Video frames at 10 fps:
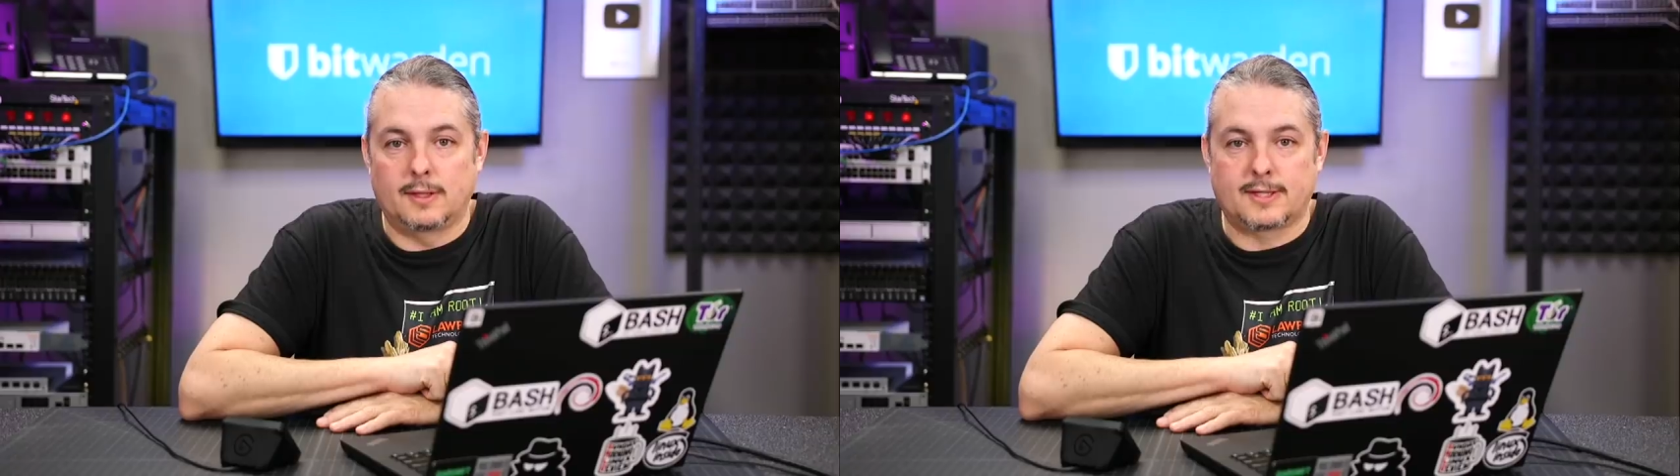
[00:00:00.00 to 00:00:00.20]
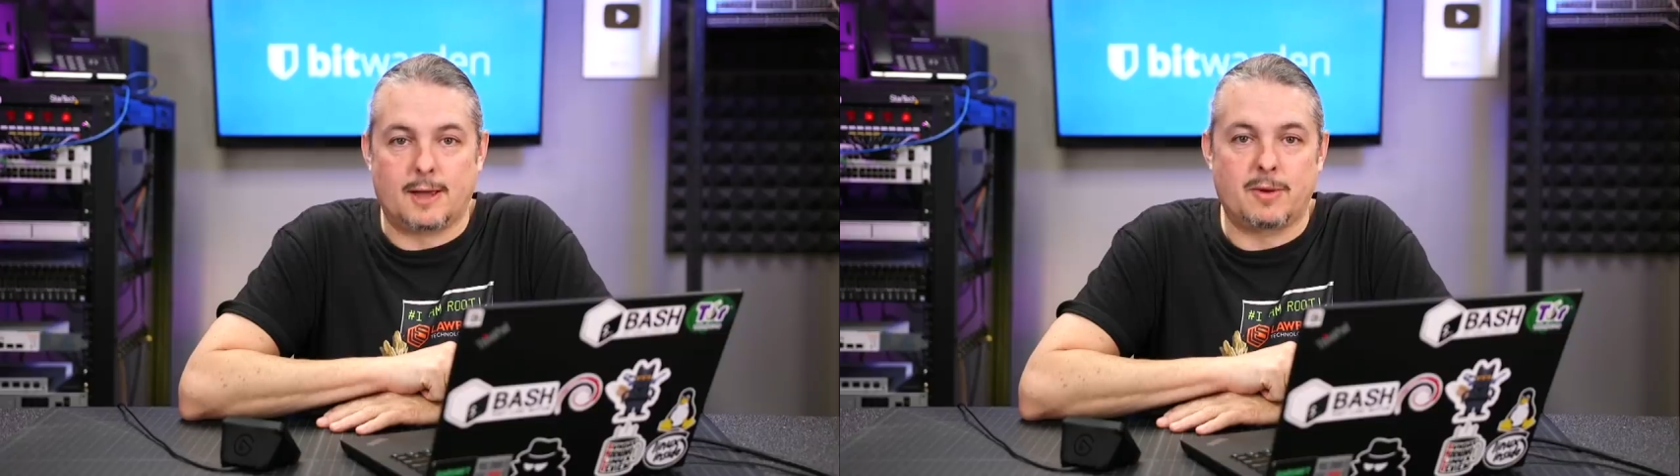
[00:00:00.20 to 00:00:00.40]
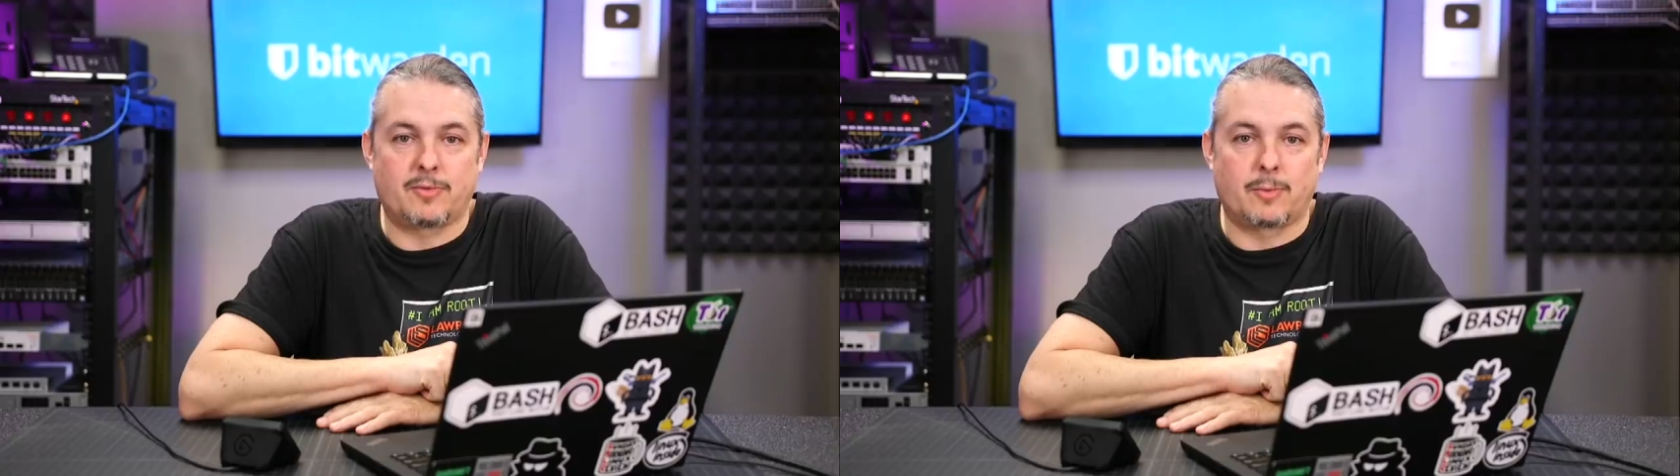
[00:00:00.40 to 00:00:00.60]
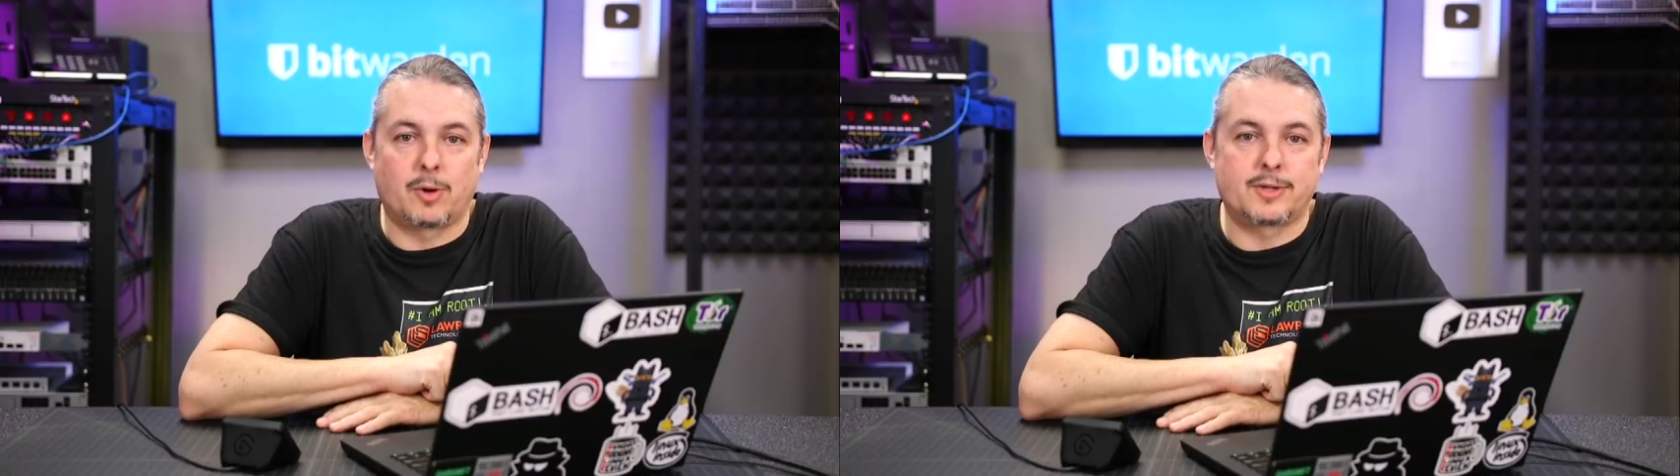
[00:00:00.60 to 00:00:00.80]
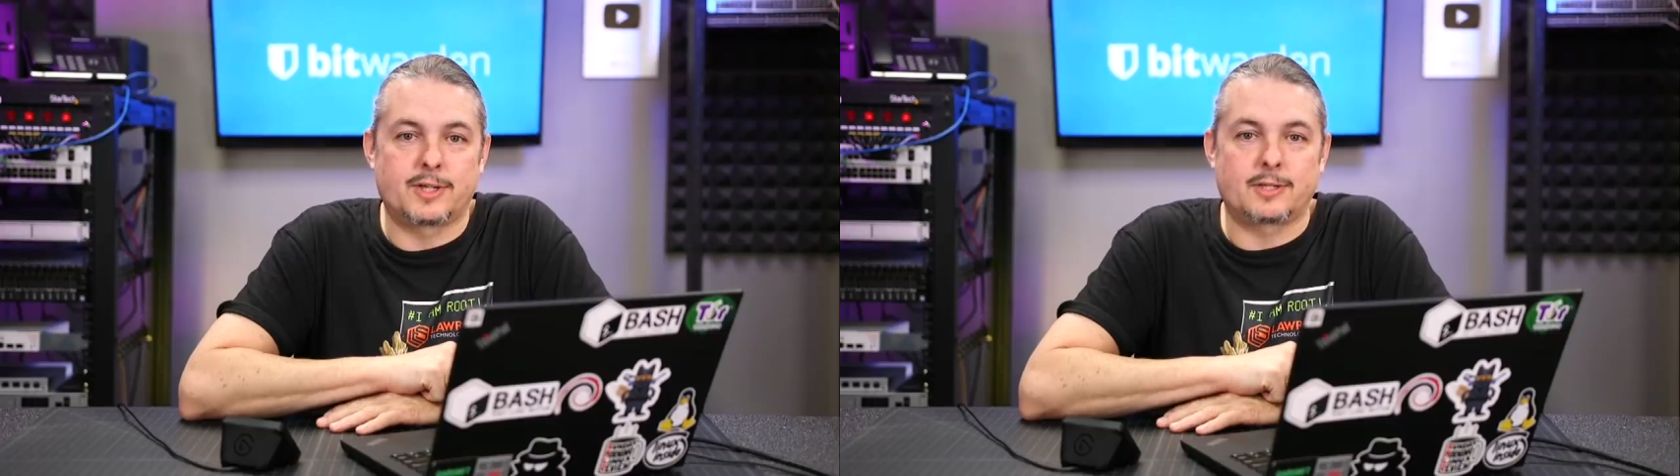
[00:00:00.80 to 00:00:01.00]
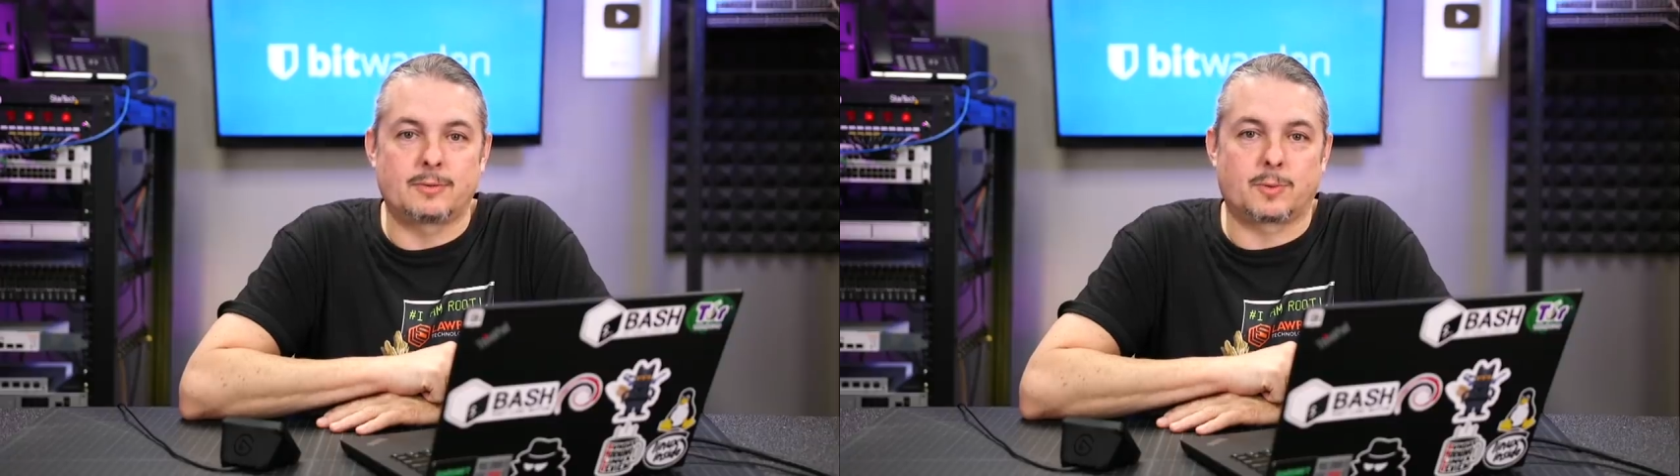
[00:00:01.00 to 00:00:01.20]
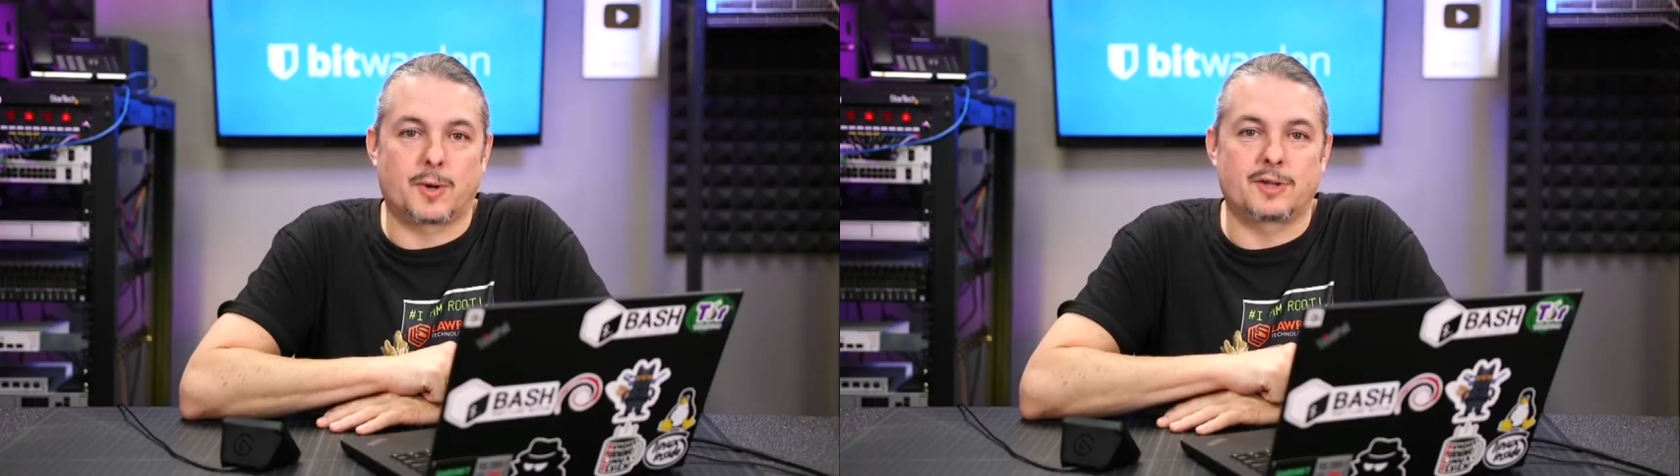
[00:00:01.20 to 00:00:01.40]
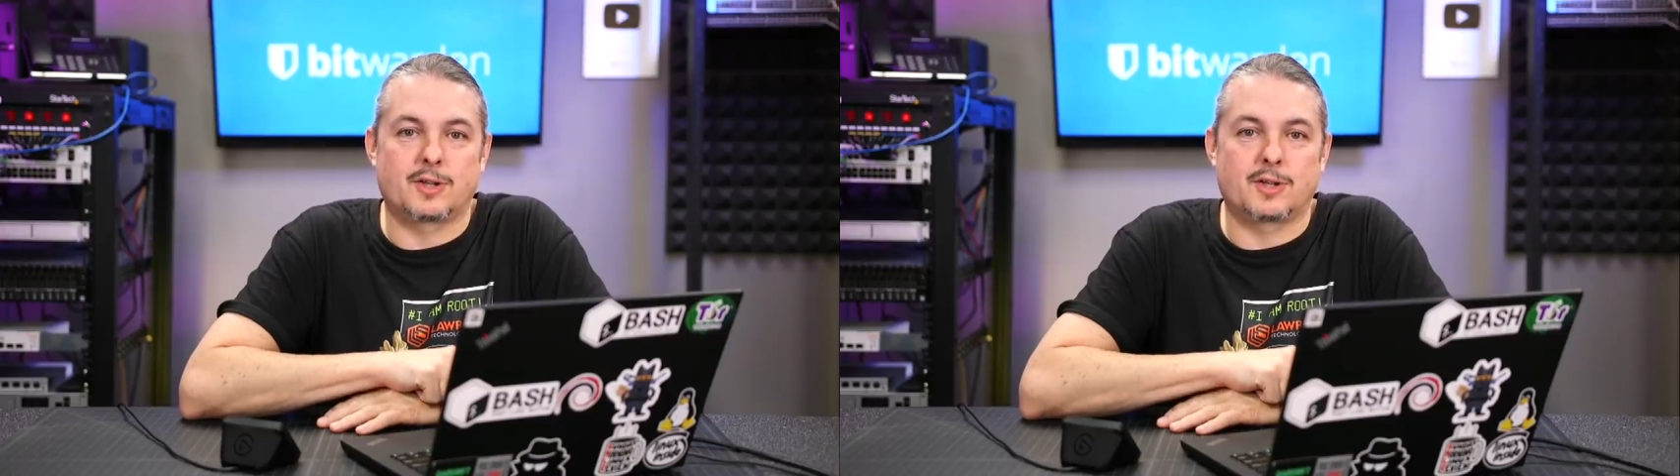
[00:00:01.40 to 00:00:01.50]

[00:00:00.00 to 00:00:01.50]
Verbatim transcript: Tom here from Lawrence Systems. We're going